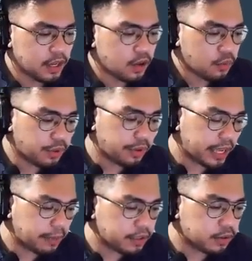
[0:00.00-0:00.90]
we were
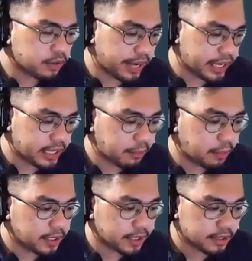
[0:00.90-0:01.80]
able to create a
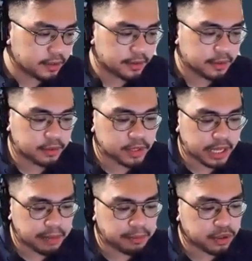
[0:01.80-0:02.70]
model that was
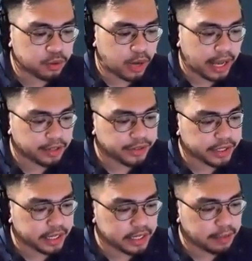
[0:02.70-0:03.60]
able to
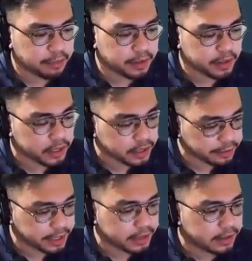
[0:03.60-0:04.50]
accurately
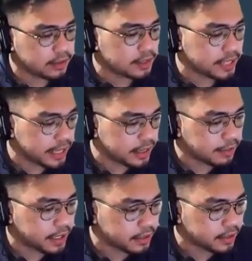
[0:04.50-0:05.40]
determine the
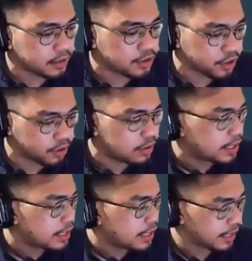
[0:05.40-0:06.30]
sentiments shown
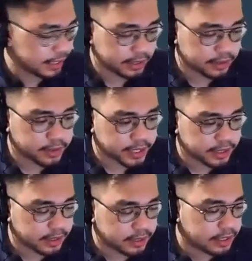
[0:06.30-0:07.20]
in a tweet.
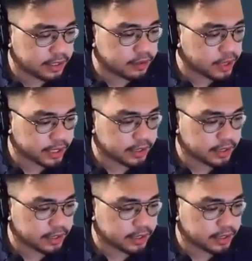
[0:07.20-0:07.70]
in a tweet.